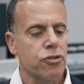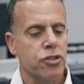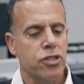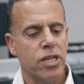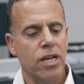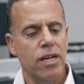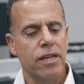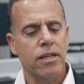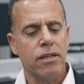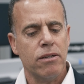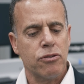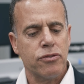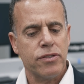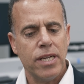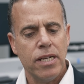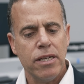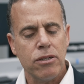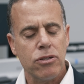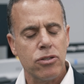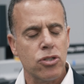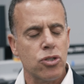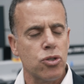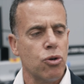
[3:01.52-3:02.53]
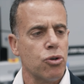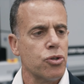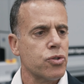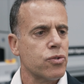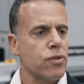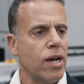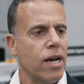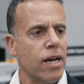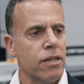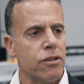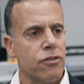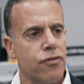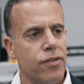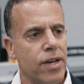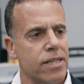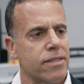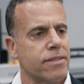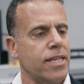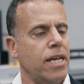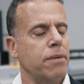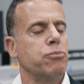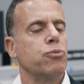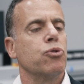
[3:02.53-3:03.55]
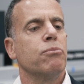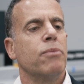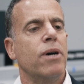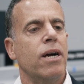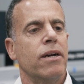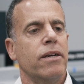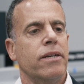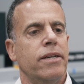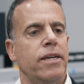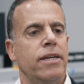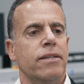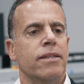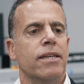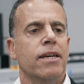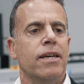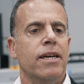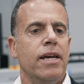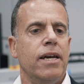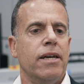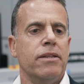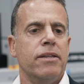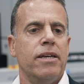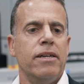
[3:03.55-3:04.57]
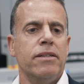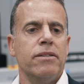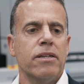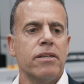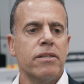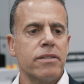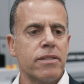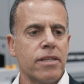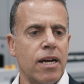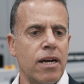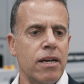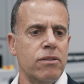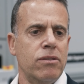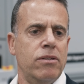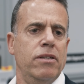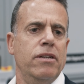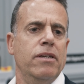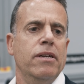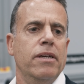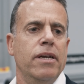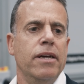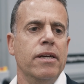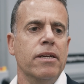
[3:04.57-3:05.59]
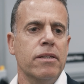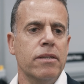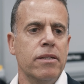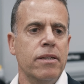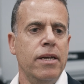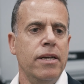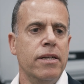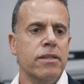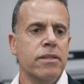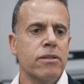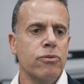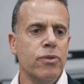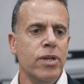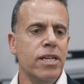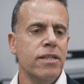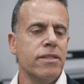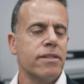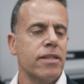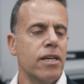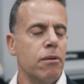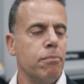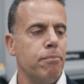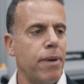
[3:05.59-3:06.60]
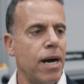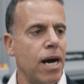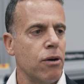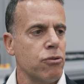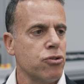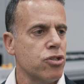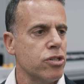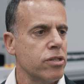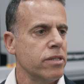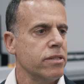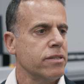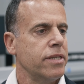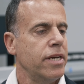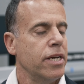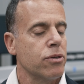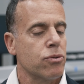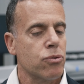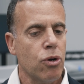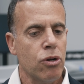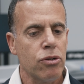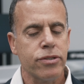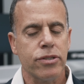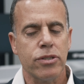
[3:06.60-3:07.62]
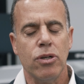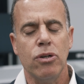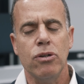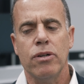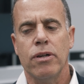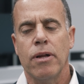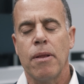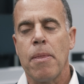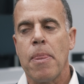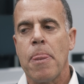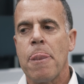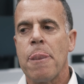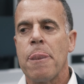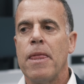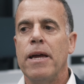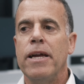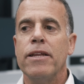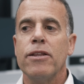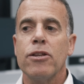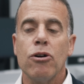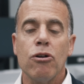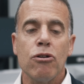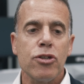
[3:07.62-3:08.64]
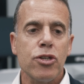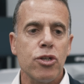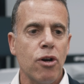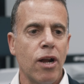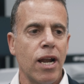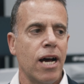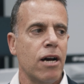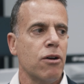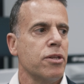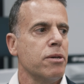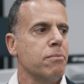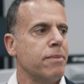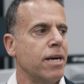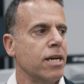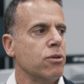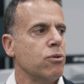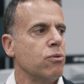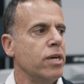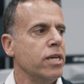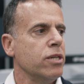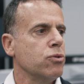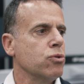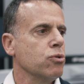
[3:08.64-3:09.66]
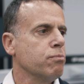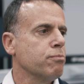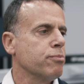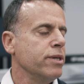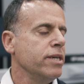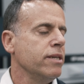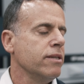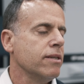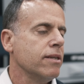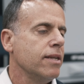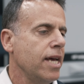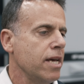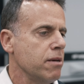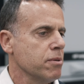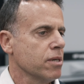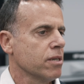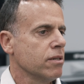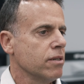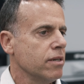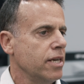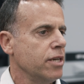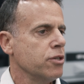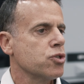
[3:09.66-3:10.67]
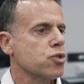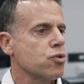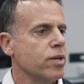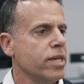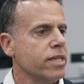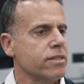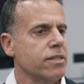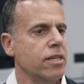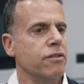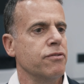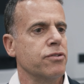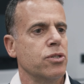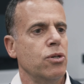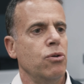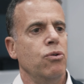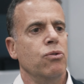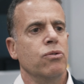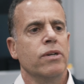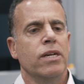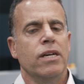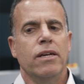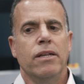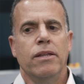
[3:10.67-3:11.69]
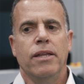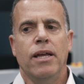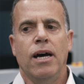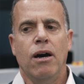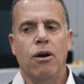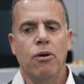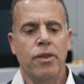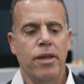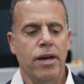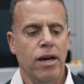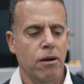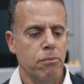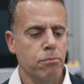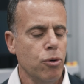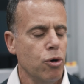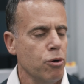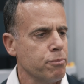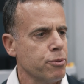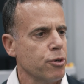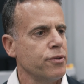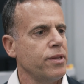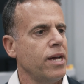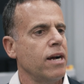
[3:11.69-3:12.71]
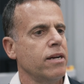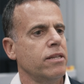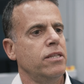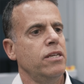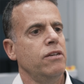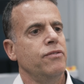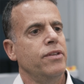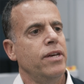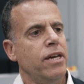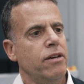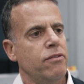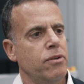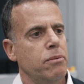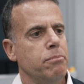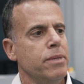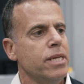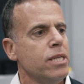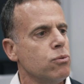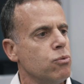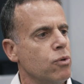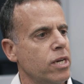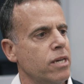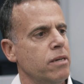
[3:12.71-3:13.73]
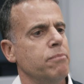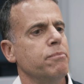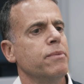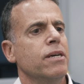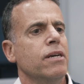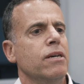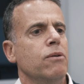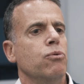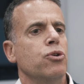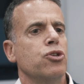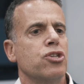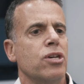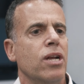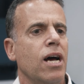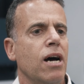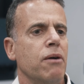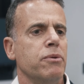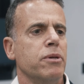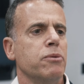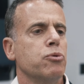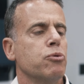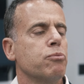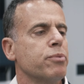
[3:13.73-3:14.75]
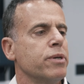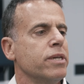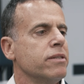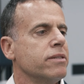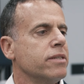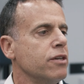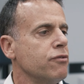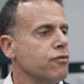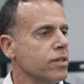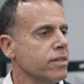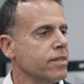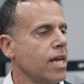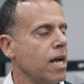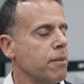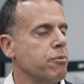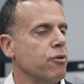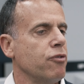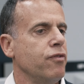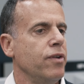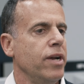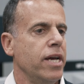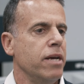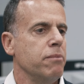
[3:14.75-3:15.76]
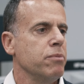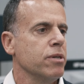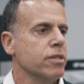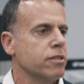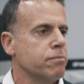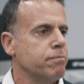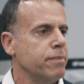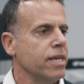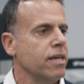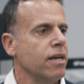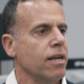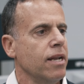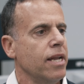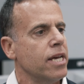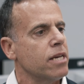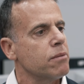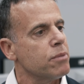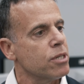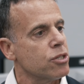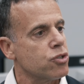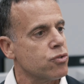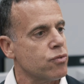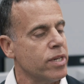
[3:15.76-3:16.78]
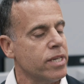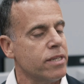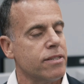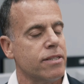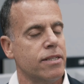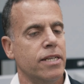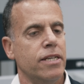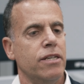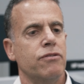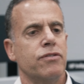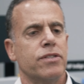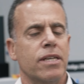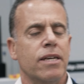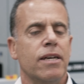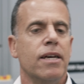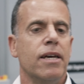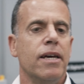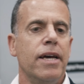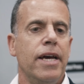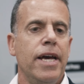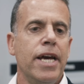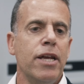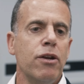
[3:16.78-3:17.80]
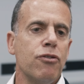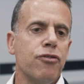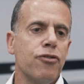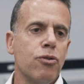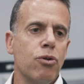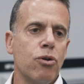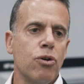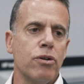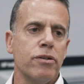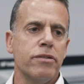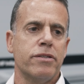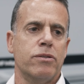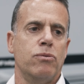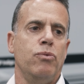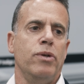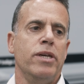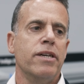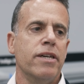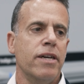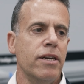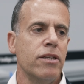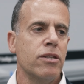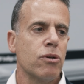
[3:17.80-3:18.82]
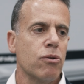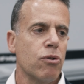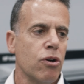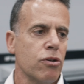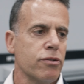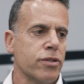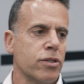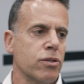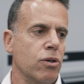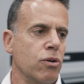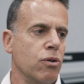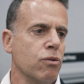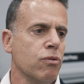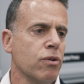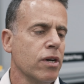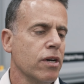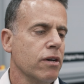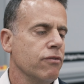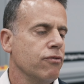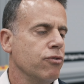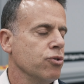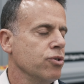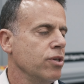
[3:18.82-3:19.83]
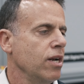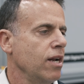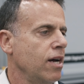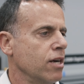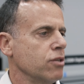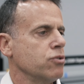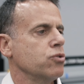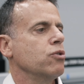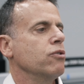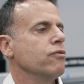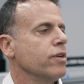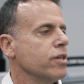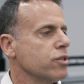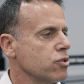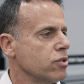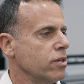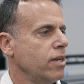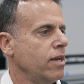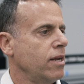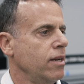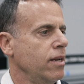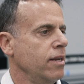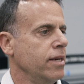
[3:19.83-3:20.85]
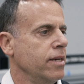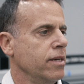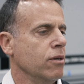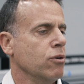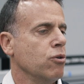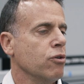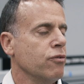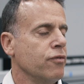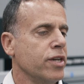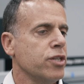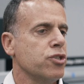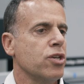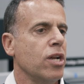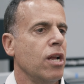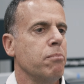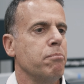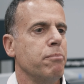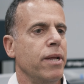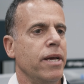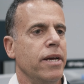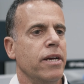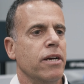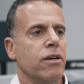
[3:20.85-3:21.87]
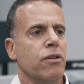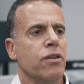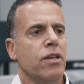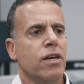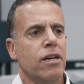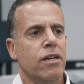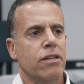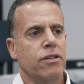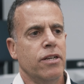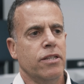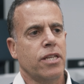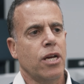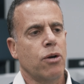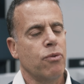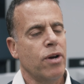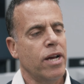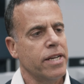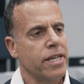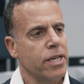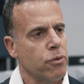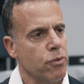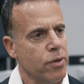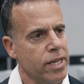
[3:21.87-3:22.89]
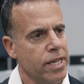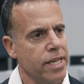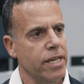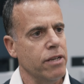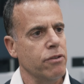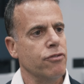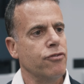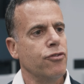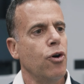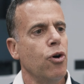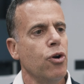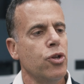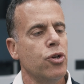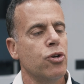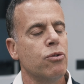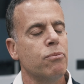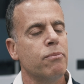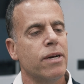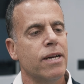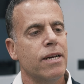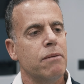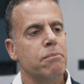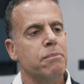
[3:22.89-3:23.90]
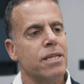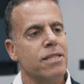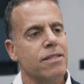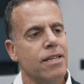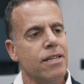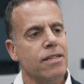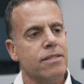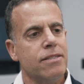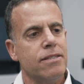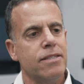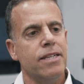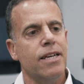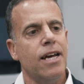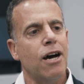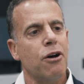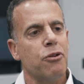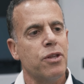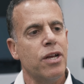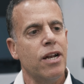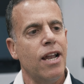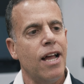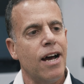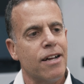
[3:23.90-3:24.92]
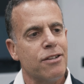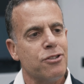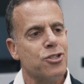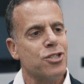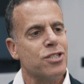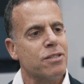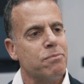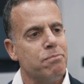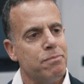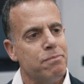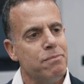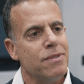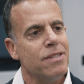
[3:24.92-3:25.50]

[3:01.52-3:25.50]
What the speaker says: of selling short run, fast time to market, and they start and really sell pouches and roll soap. It also allows them, by the way, to print label and shrink sleeves. So now they are more productive. They have a mid-web, which allows them to print different type of labels, bigger labels, shrink sleeves. And of course, we cater also for the large conventional player that are running really in volume, but they see how the lunch is